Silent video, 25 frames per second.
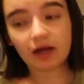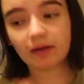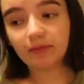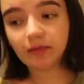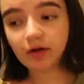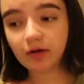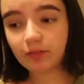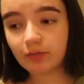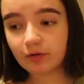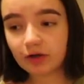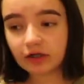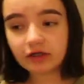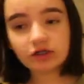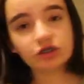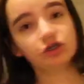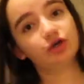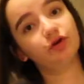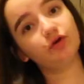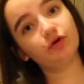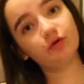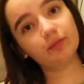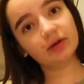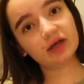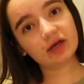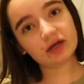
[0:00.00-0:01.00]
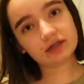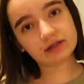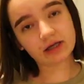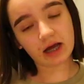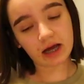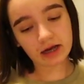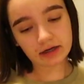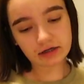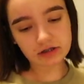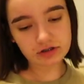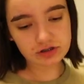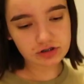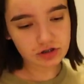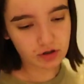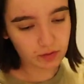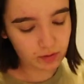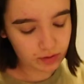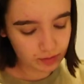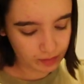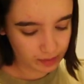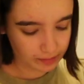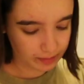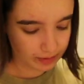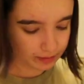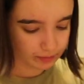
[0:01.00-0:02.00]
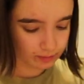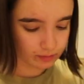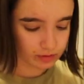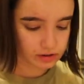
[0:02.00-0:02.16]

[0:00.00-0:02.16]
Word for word: I'm gonna bring two because I just don't want to wear my other